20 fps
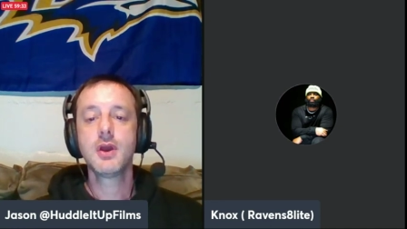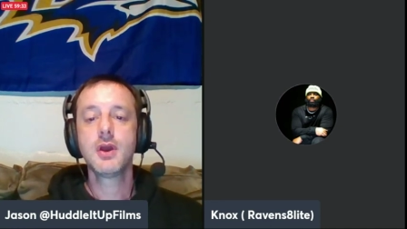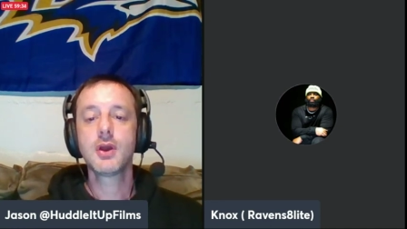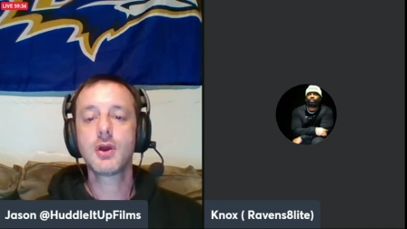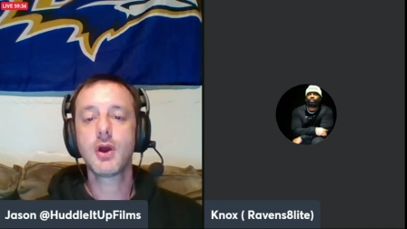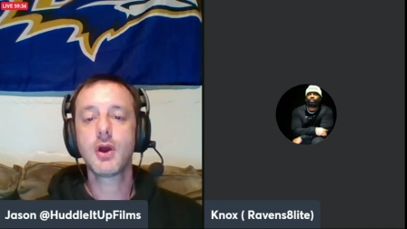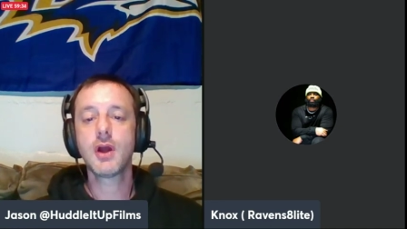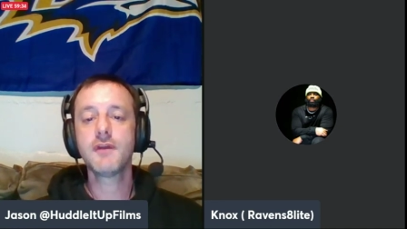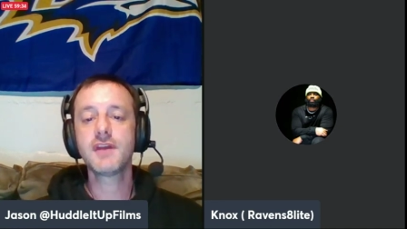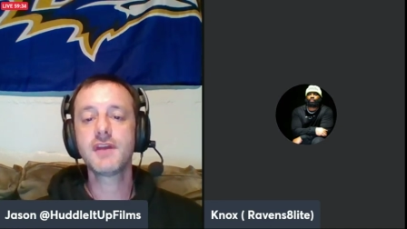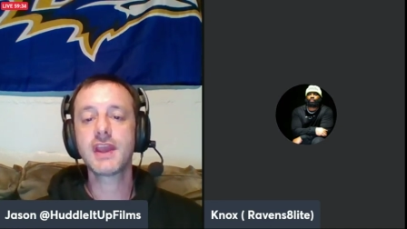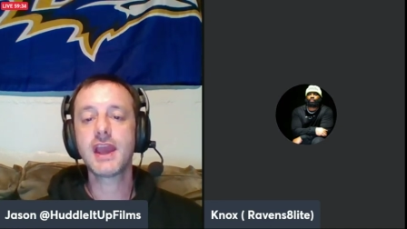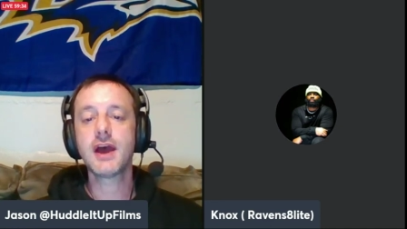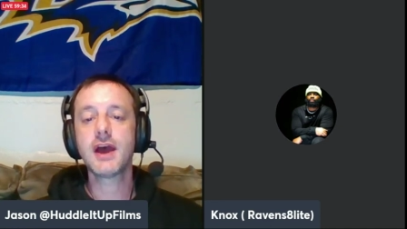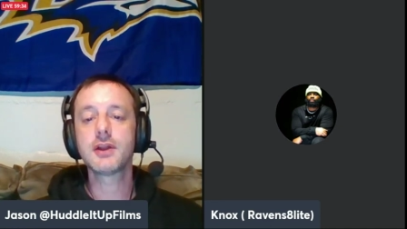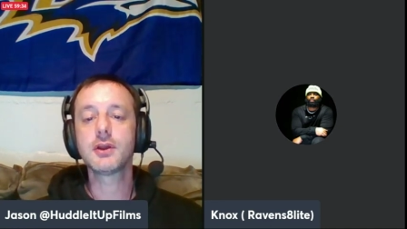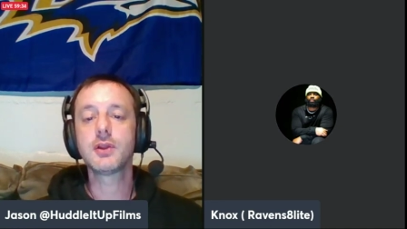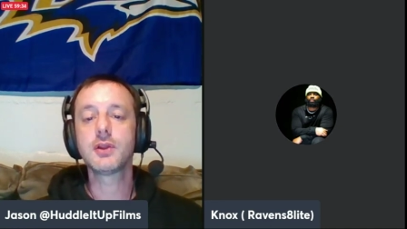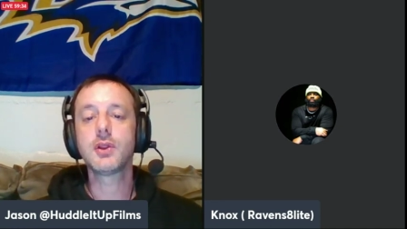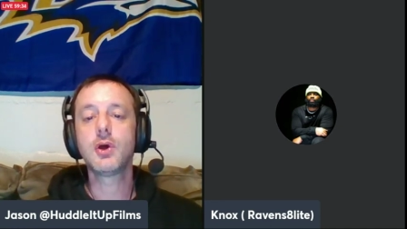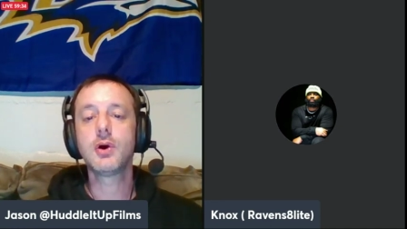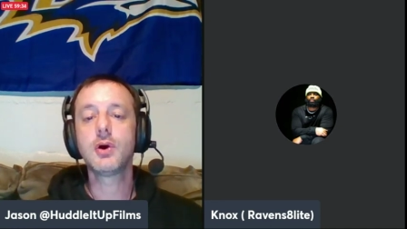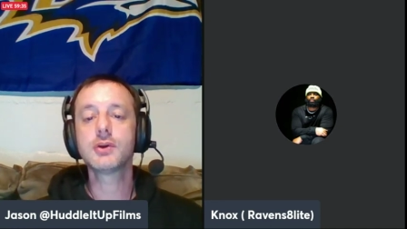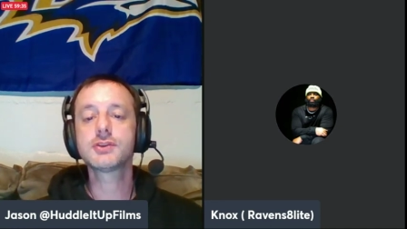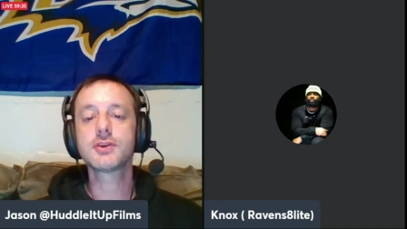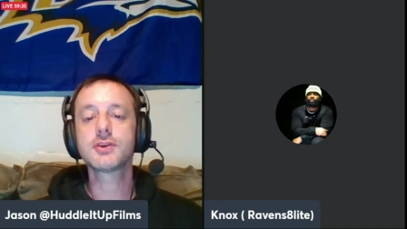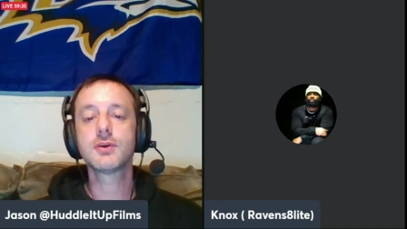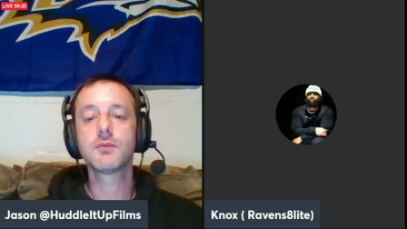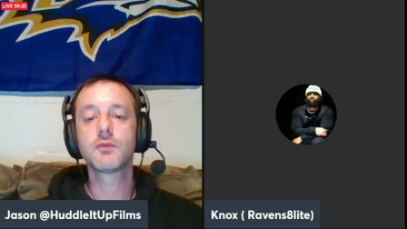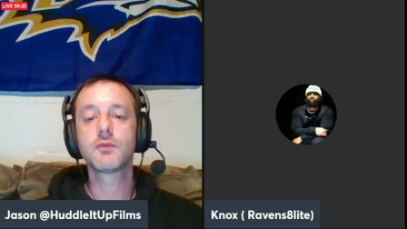carving out a long
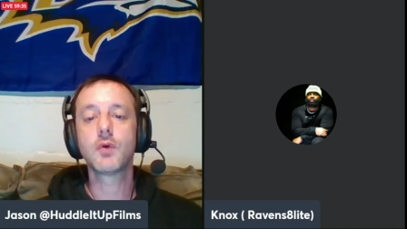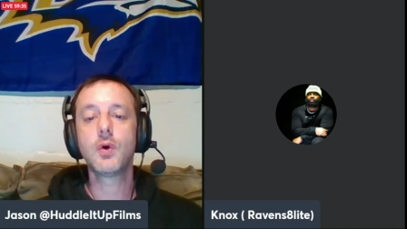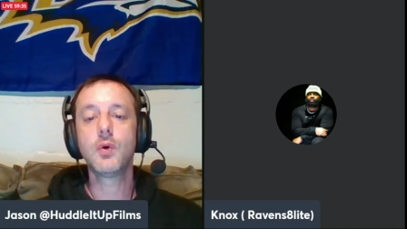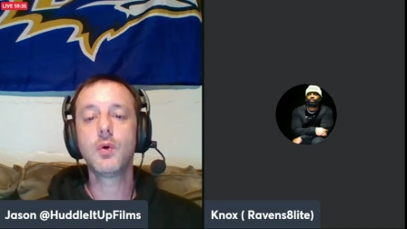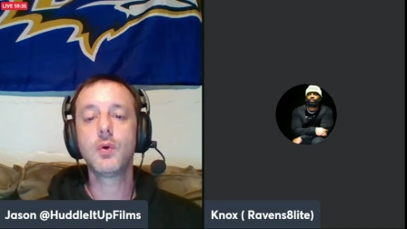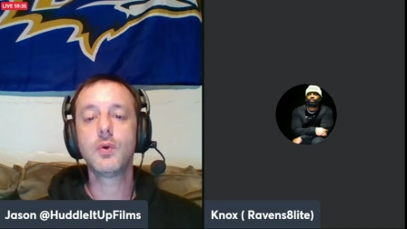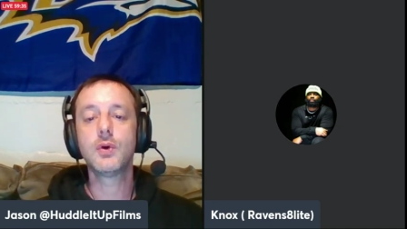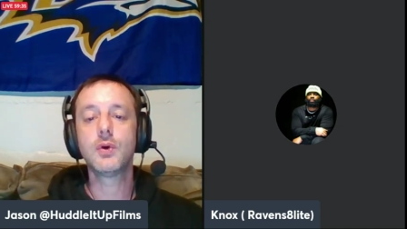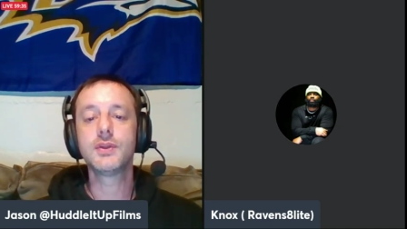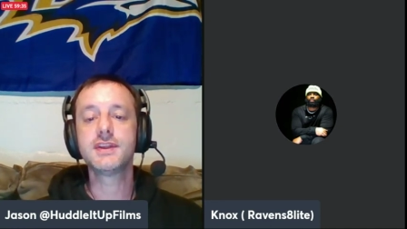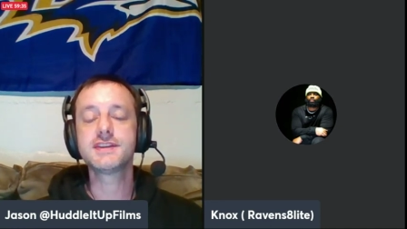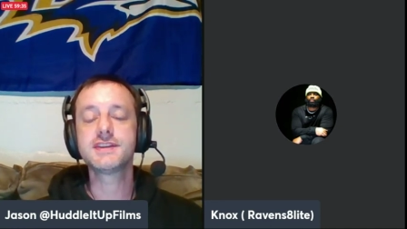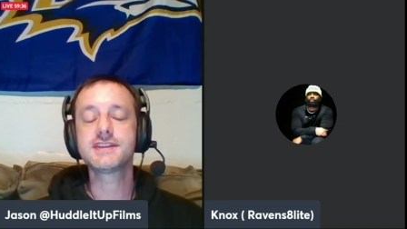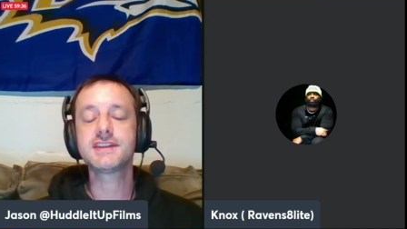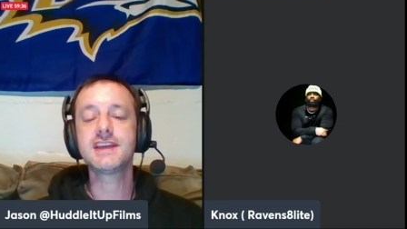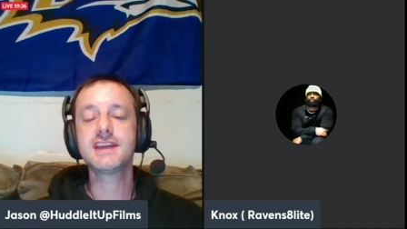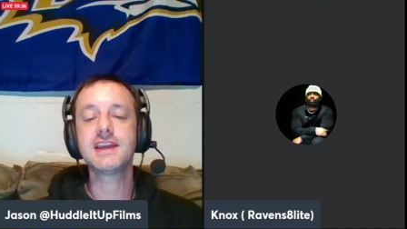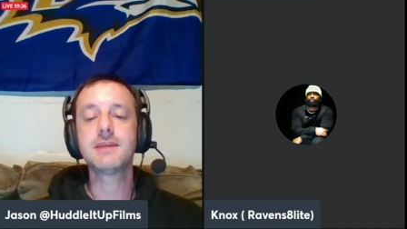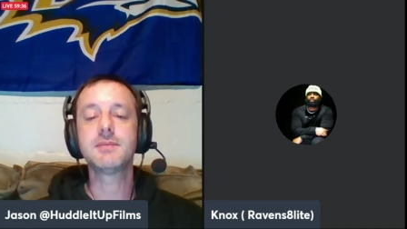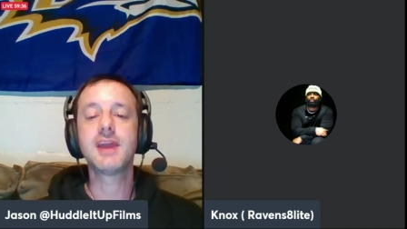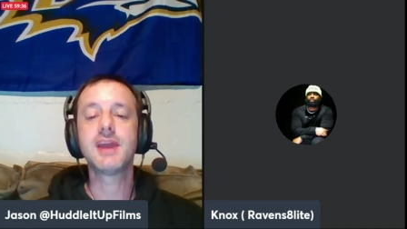term role on this team.